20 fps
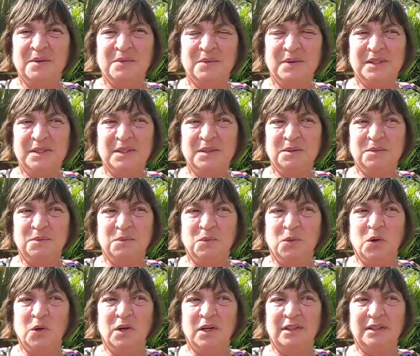which is
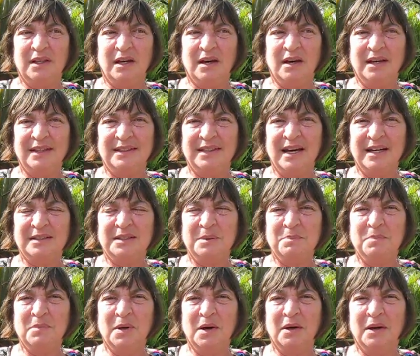what I'd had
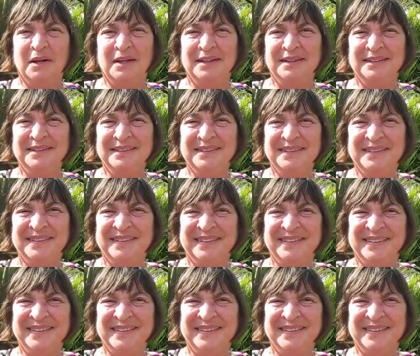in mind